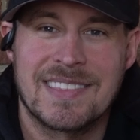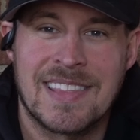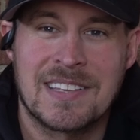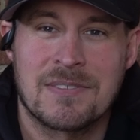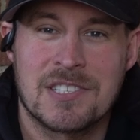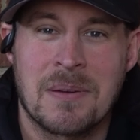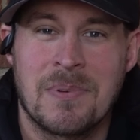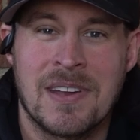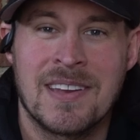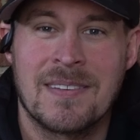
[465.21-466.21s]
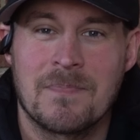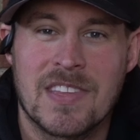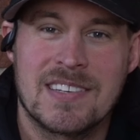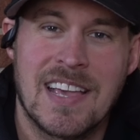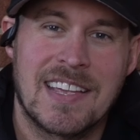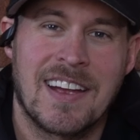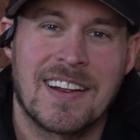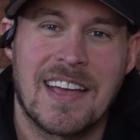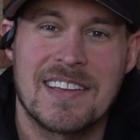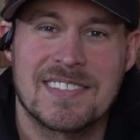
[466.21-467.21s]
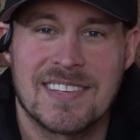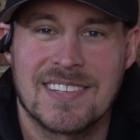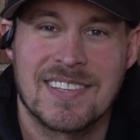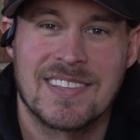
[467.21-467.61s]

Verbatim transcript: Thanks for jumping in. Take care, guys.